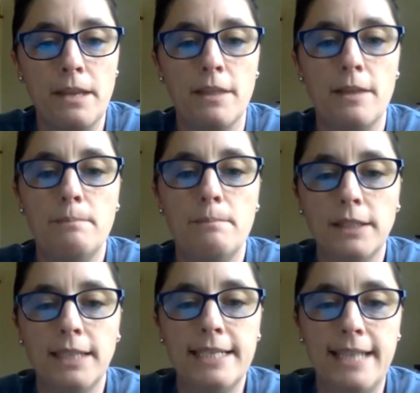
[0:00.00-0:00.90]
the
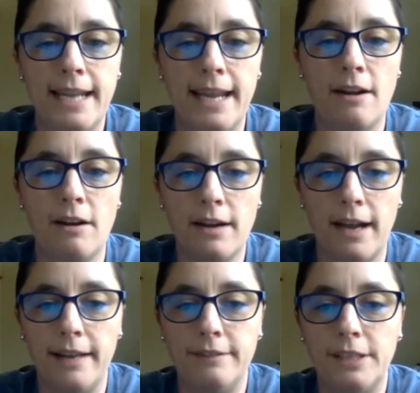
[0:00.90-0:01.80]
multi-decade
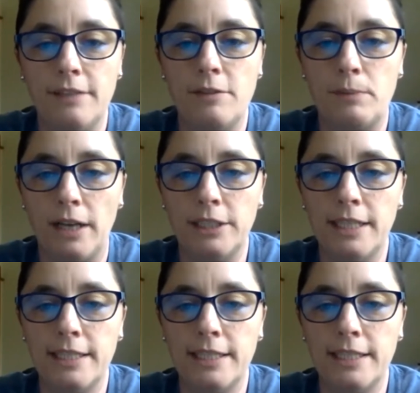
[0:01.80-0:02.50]
archives of the project